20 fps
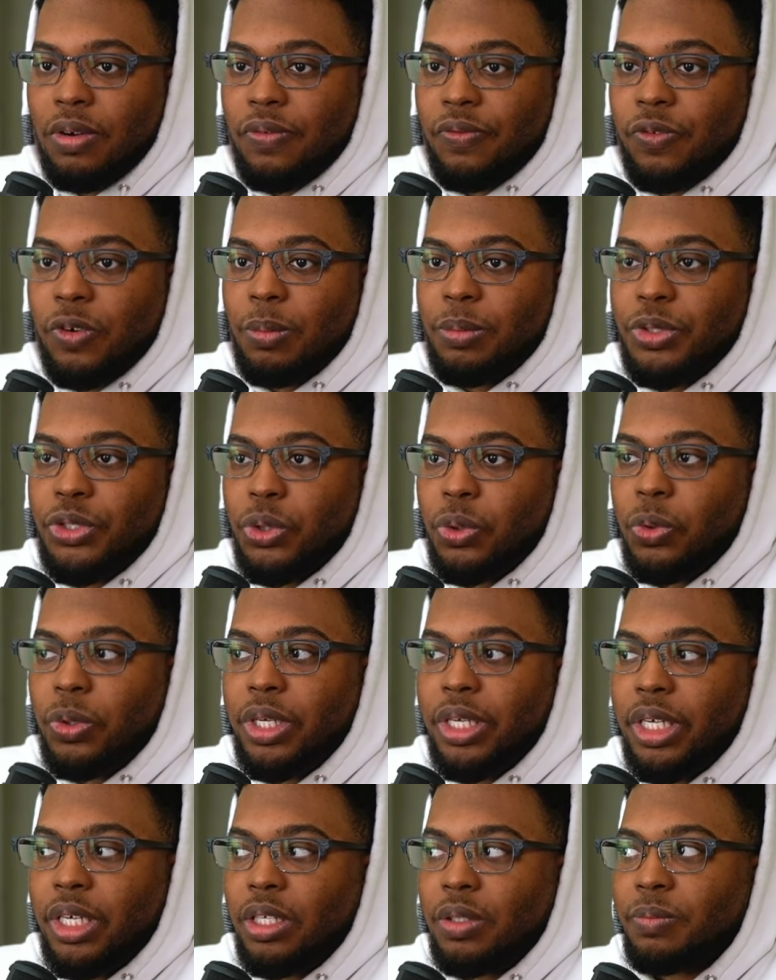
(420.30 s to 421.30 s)
from
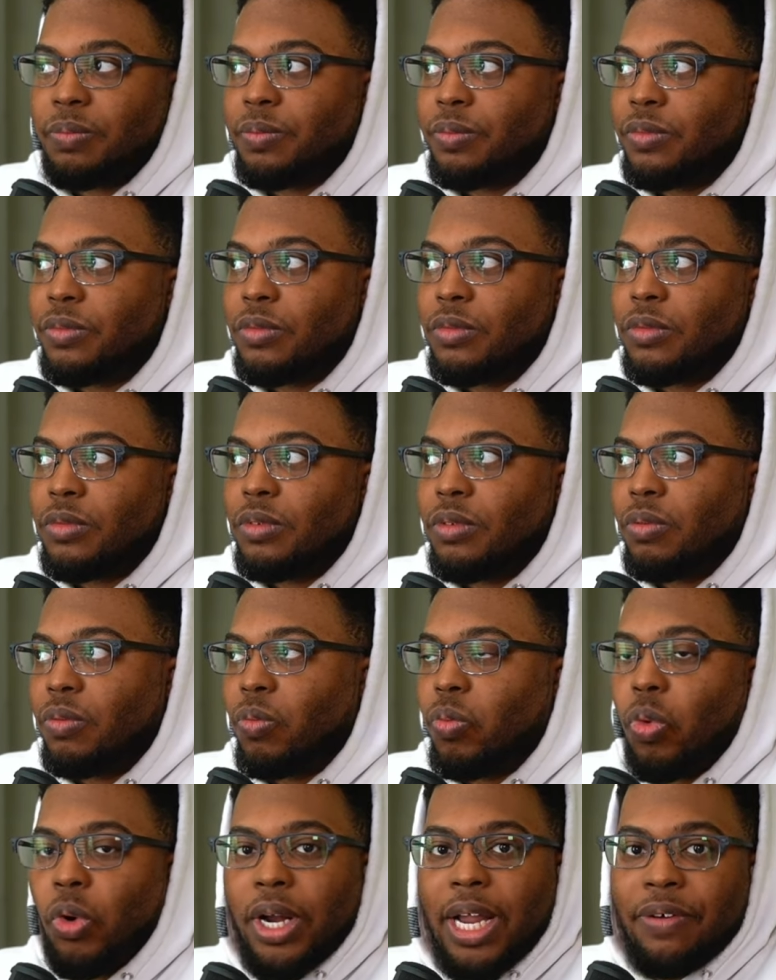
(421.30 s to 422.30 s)
doing
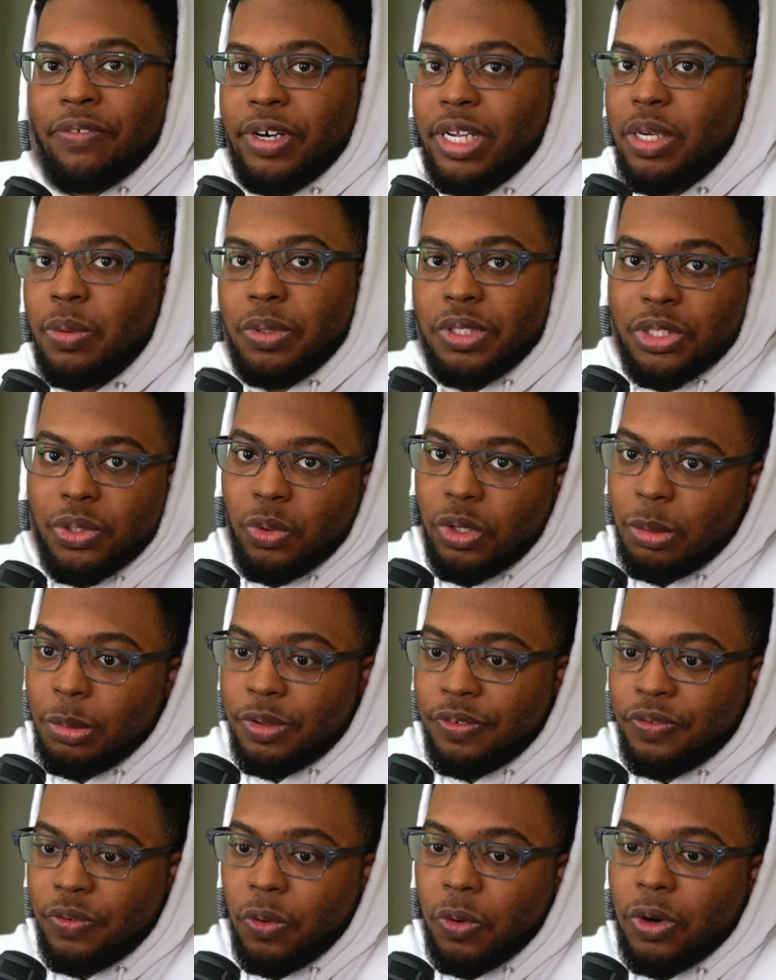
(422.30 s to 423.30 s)
whatever he was doing
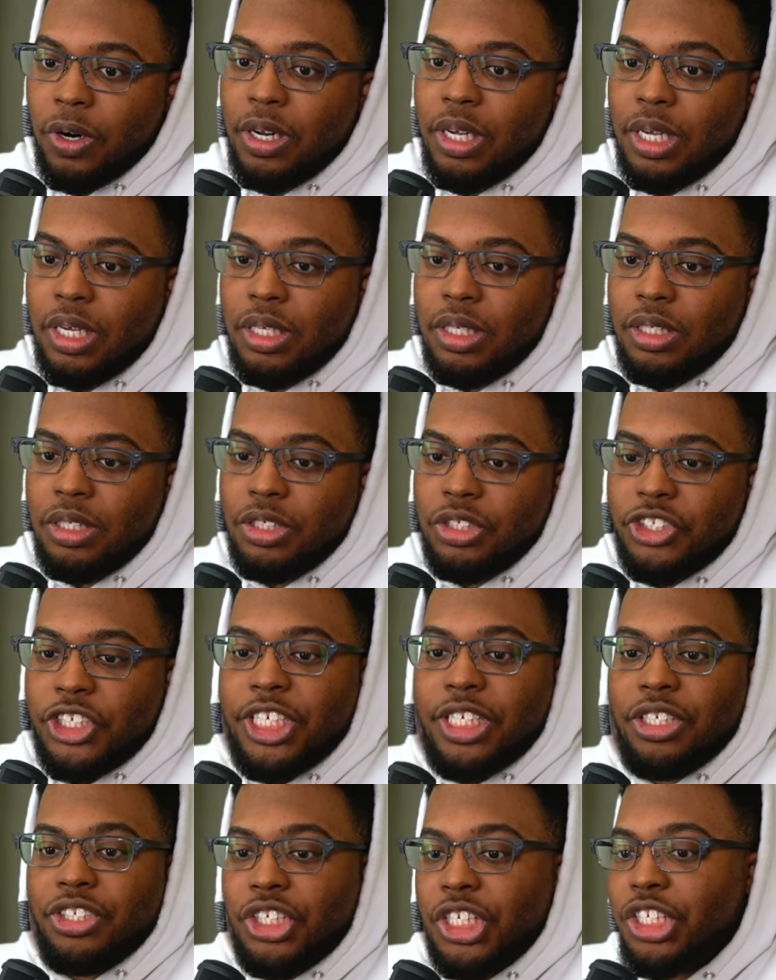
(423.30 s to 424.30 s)
before.
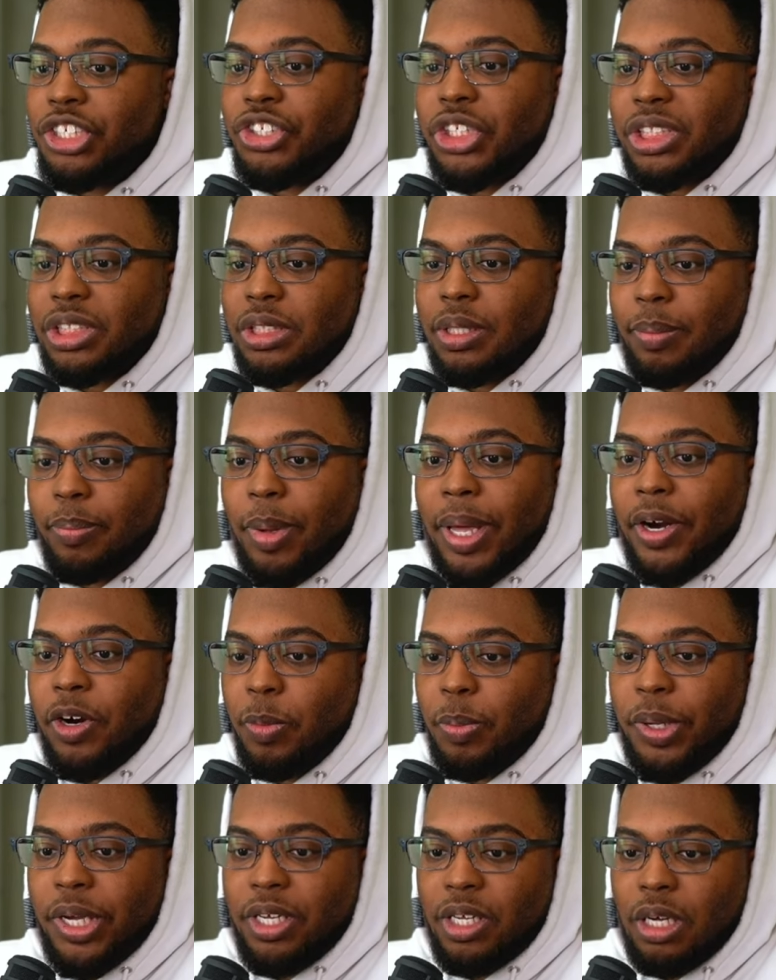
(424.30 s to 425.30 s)
She she's just the better
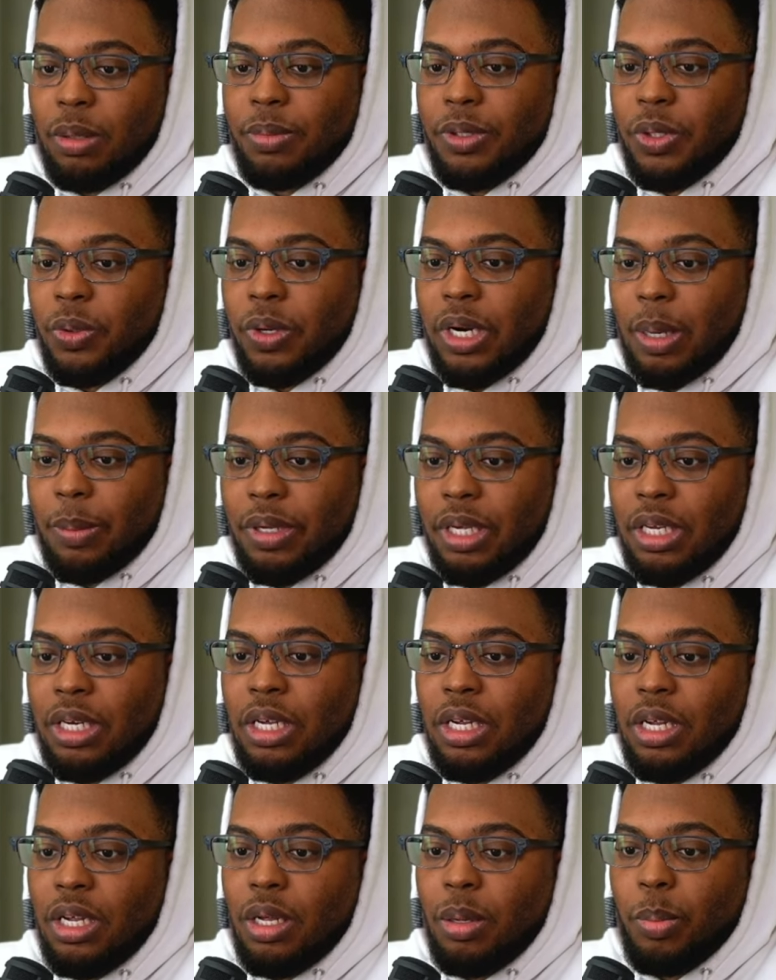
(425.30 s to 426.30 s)
pickup, you know what I mean?
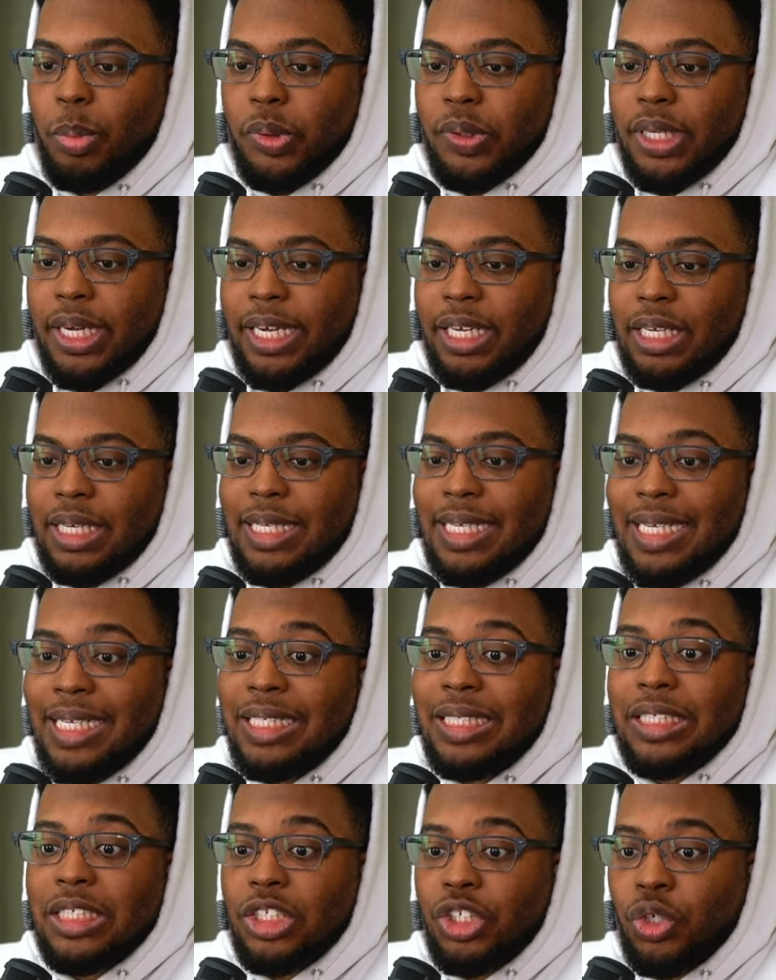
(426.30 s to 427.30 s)
But like
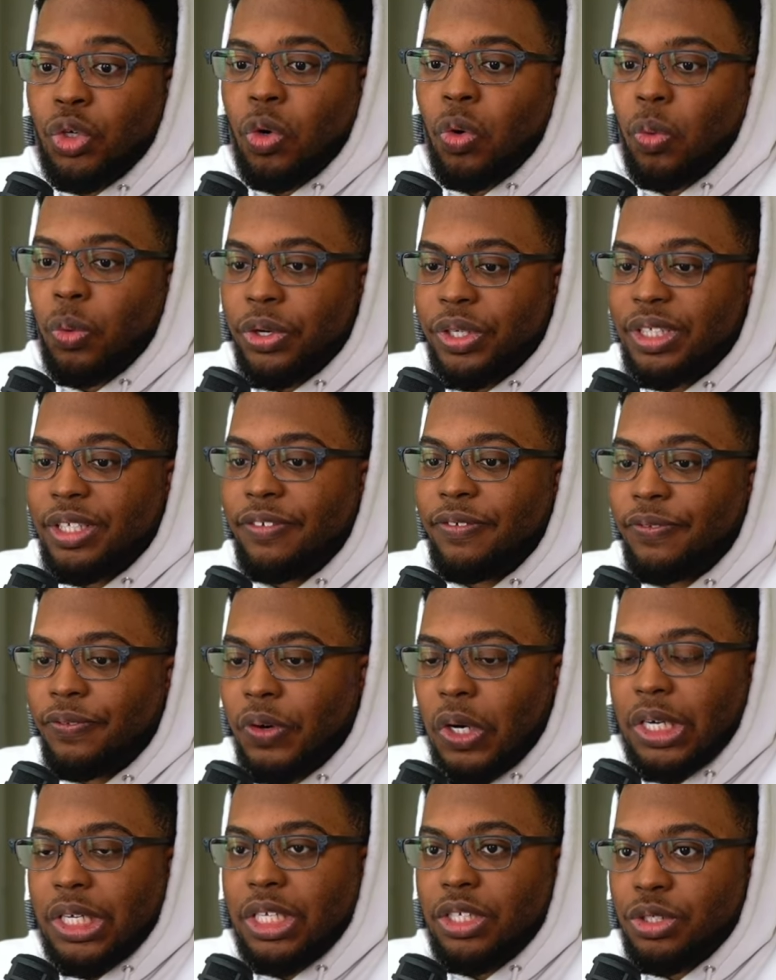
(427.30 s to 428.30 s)
he's still really
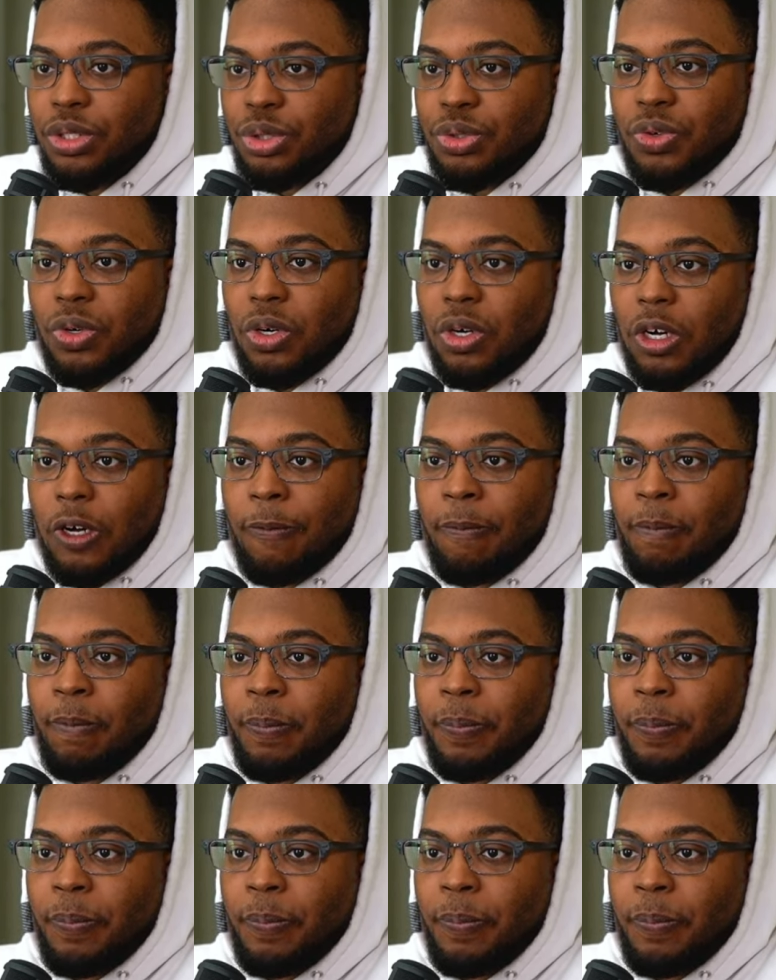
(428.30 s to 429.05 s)
fucking strong.